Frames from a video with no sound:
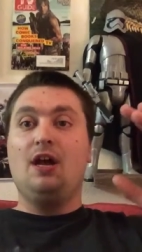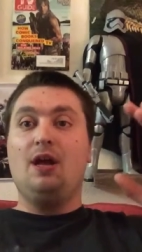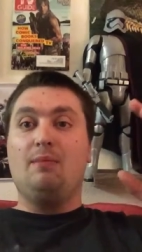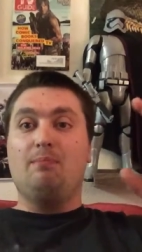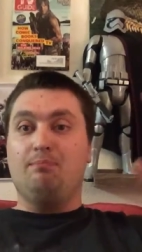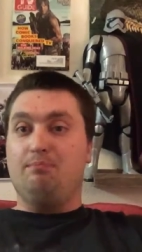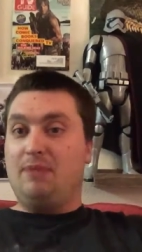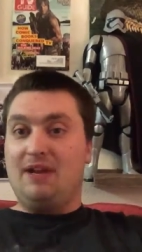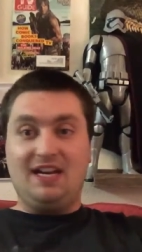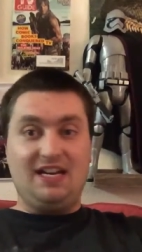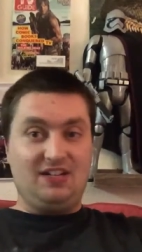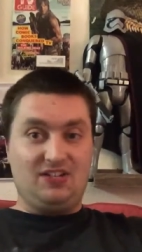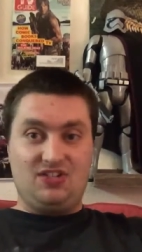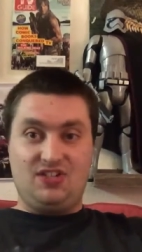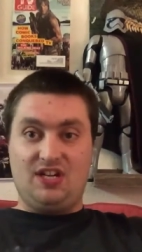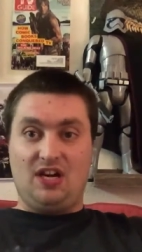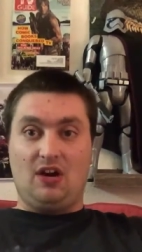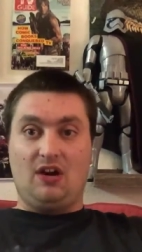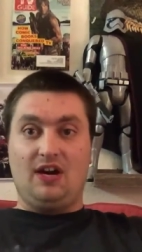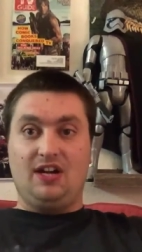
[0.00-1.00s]
mini
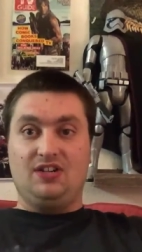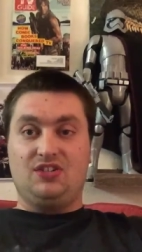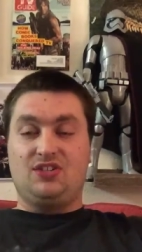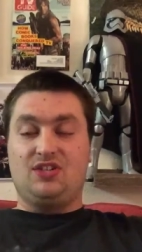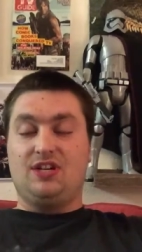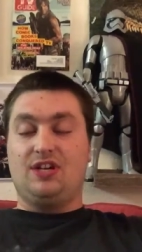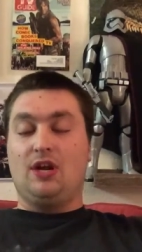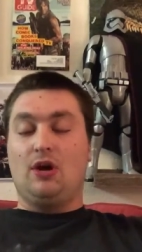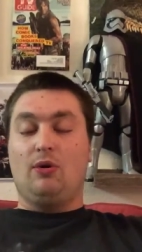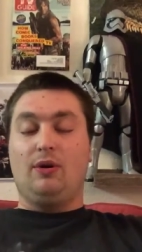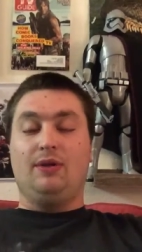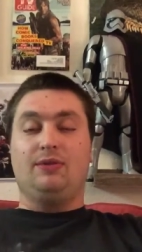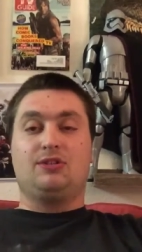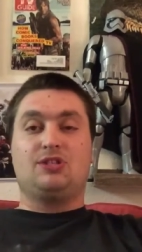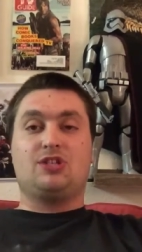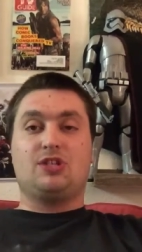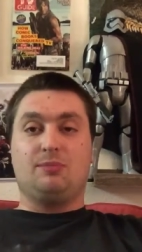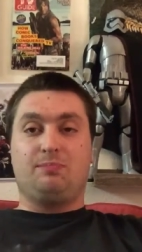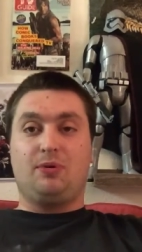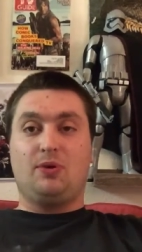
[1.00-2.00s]
series. You know,
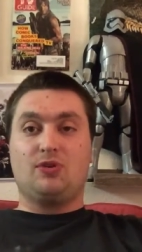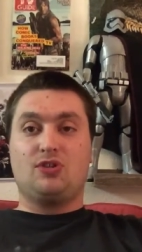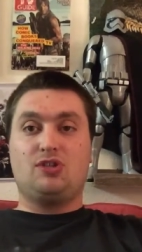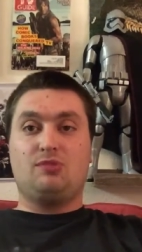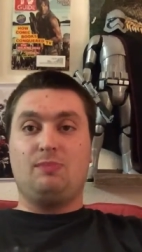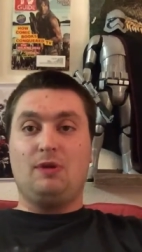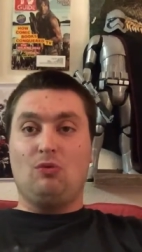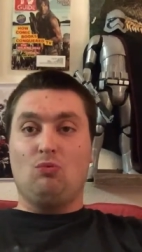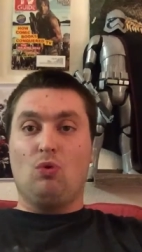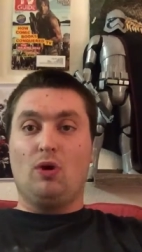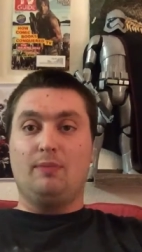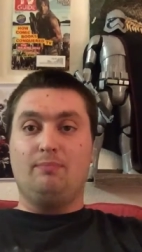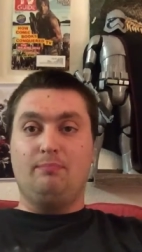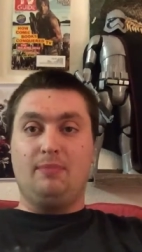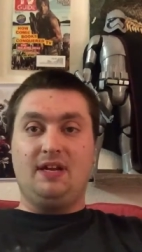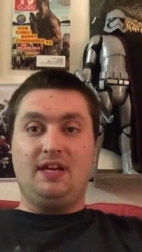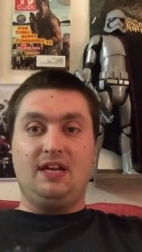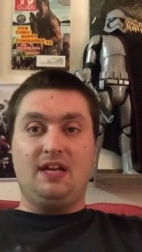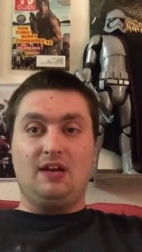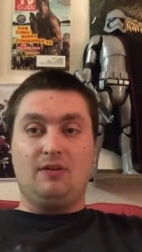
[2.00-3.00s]
it's supposed to be one
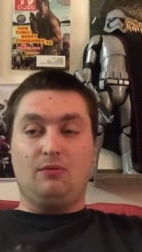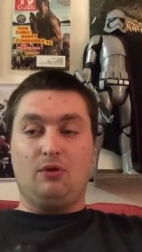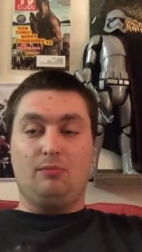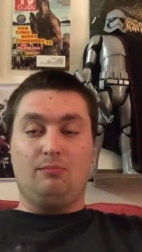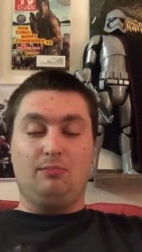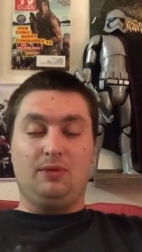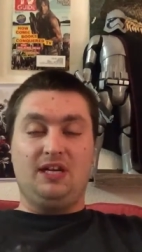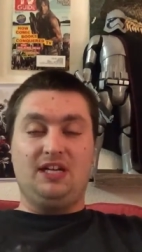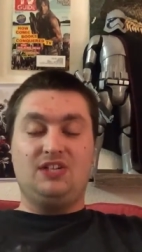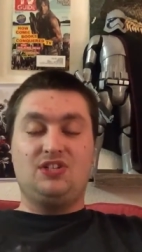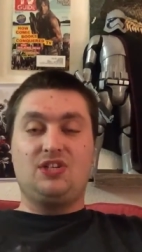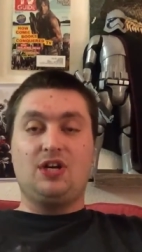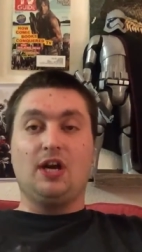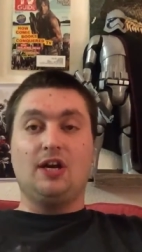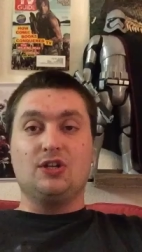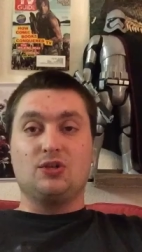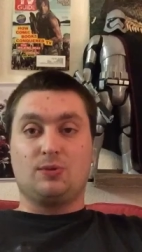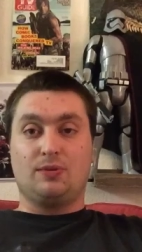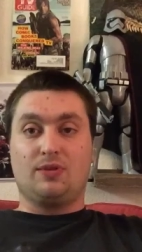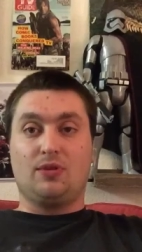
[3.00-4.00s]
mini uh, mini
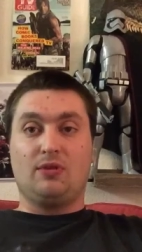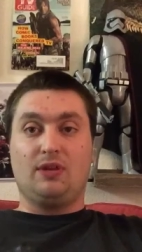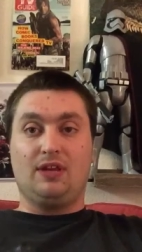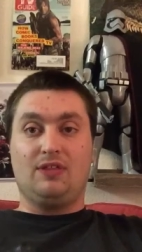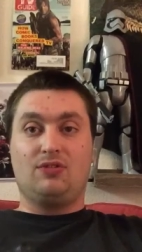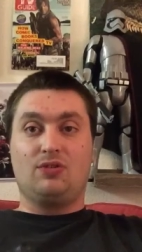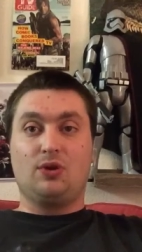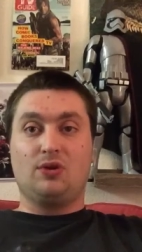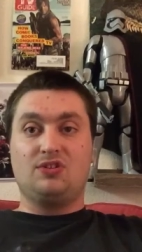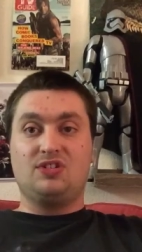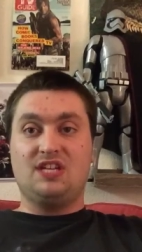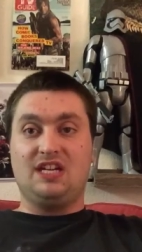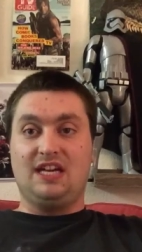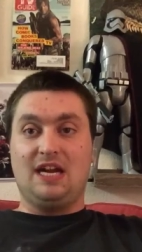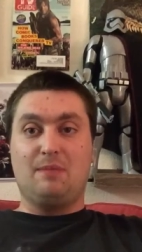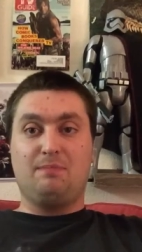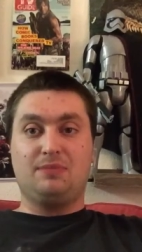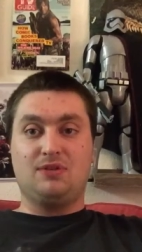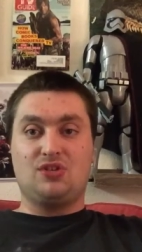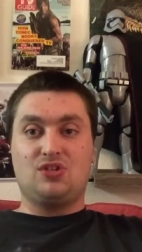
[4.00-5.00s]
series with only 13
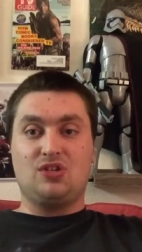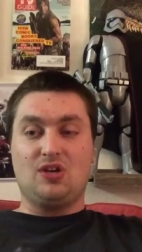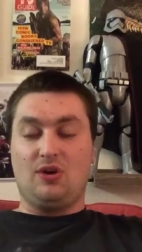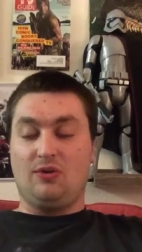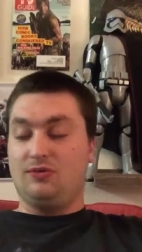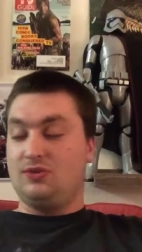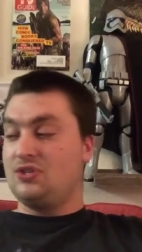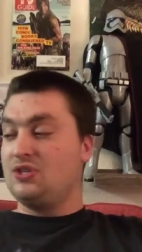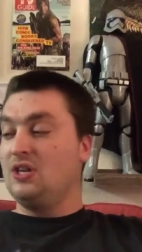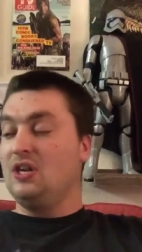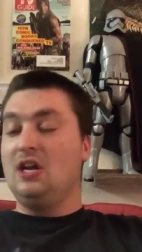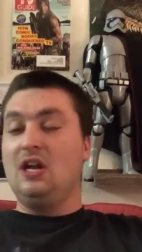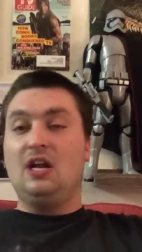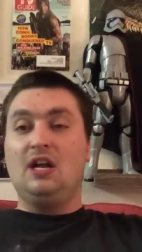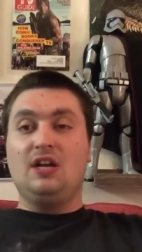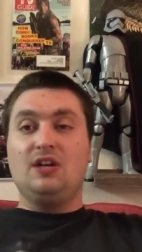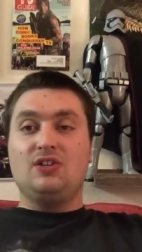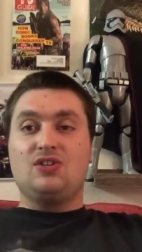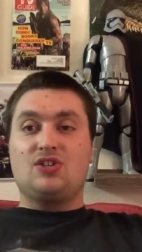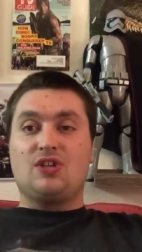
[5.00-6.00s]
episodes.
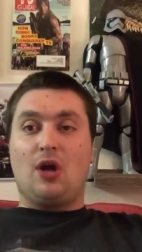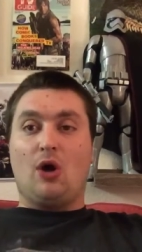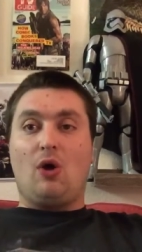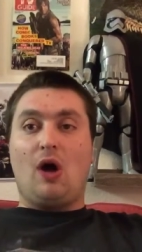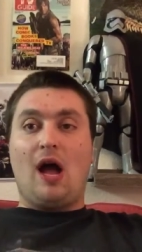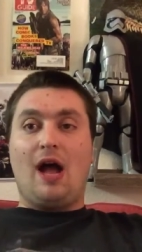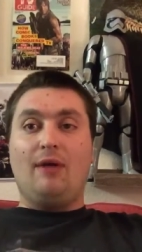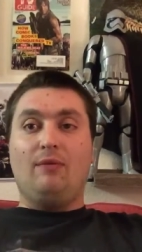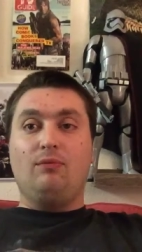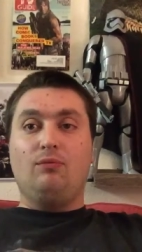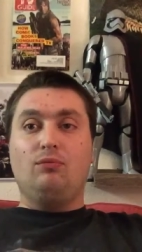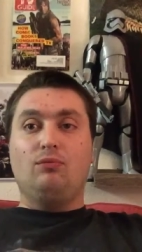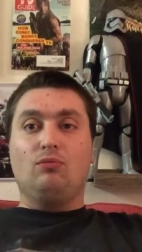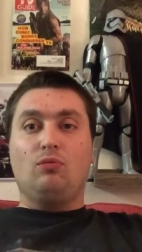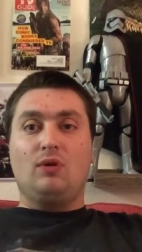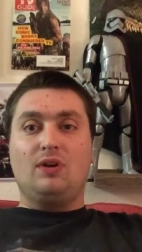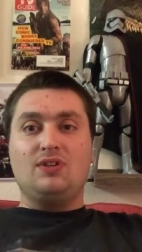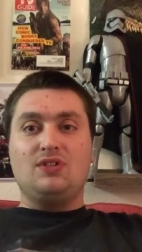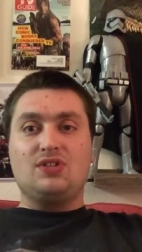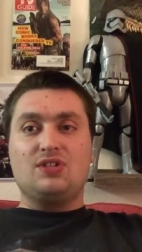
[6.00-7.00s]
So I
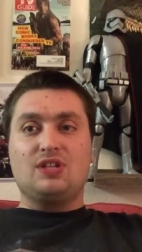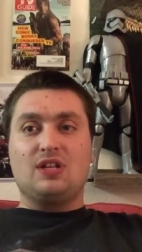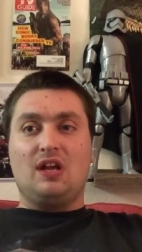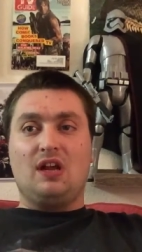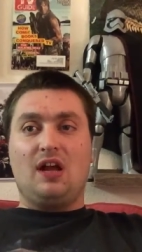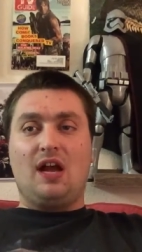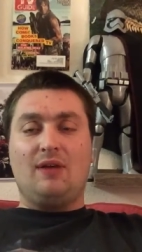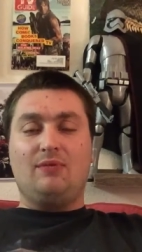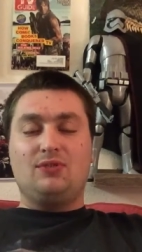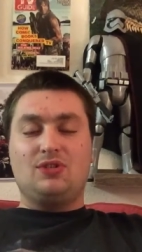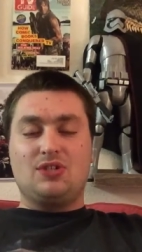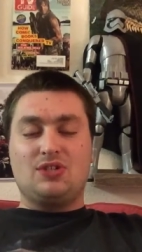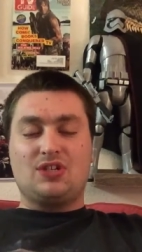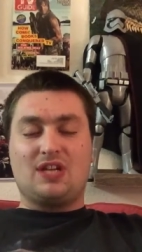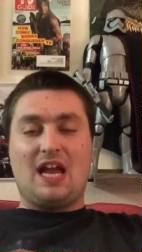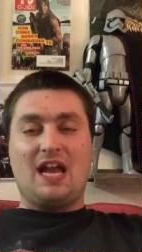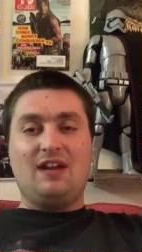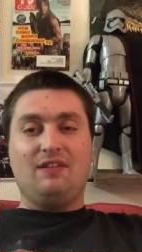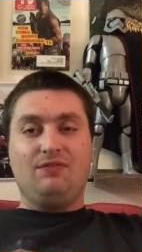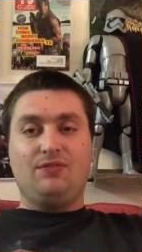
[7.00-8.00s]
was I was just
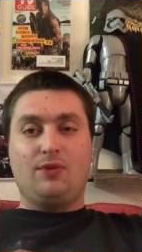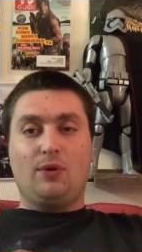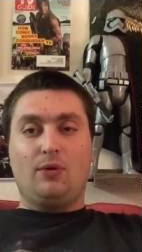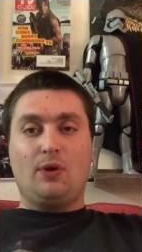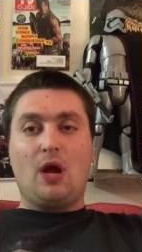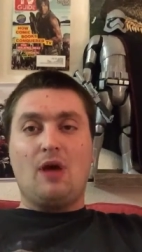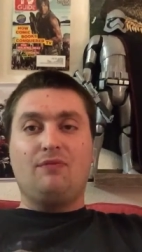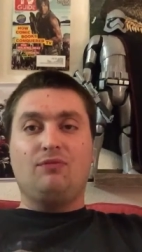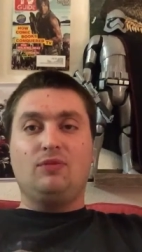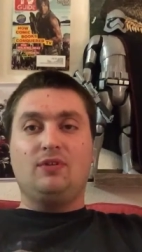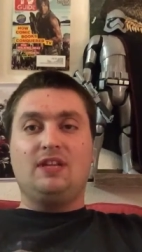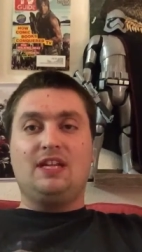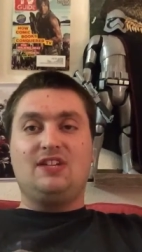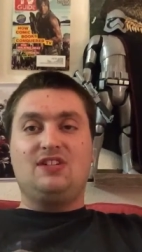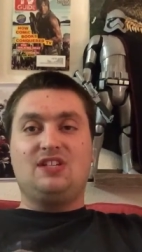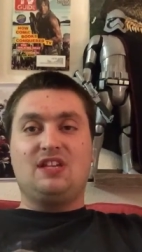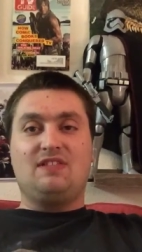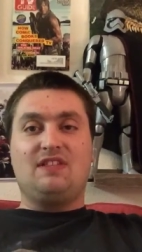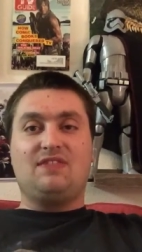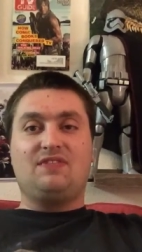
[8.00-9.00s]
kind of thrown off when they
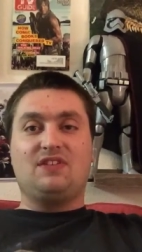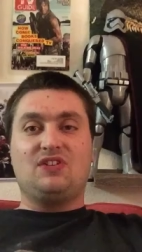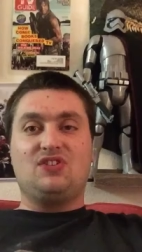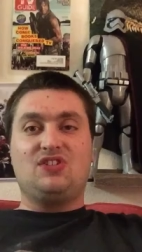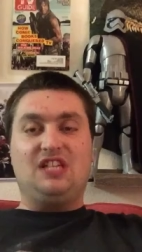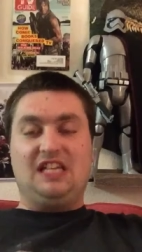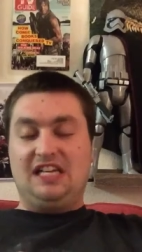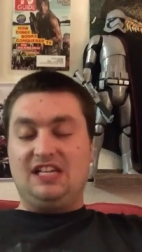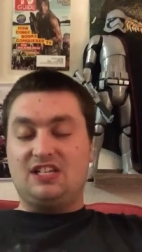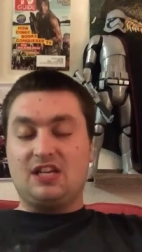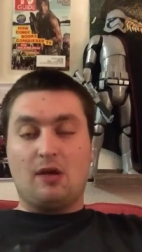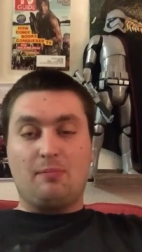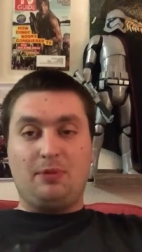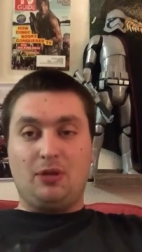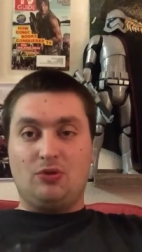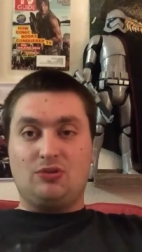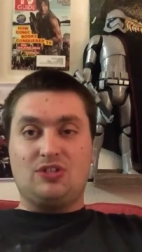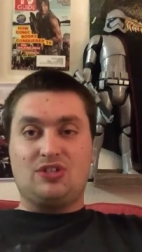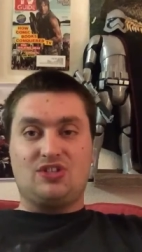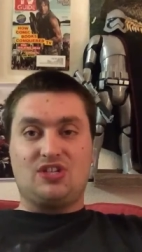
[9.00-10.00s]
said that the
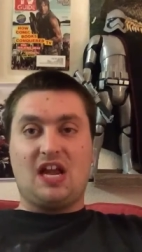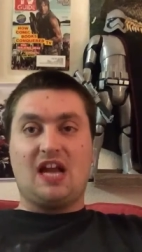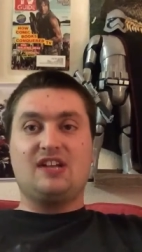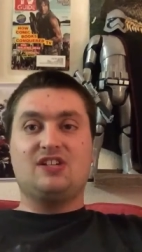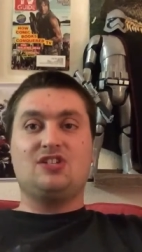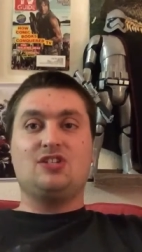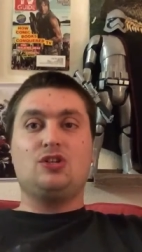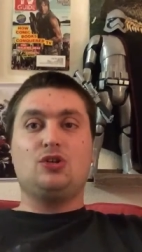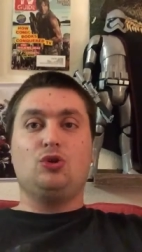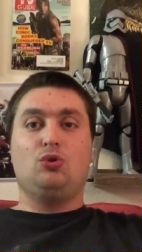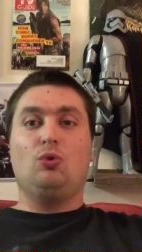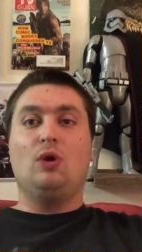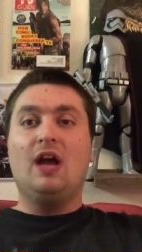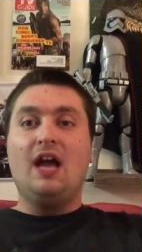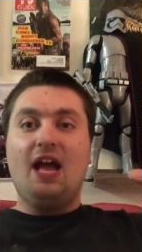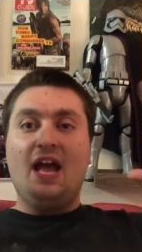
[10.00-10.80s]
CW decides to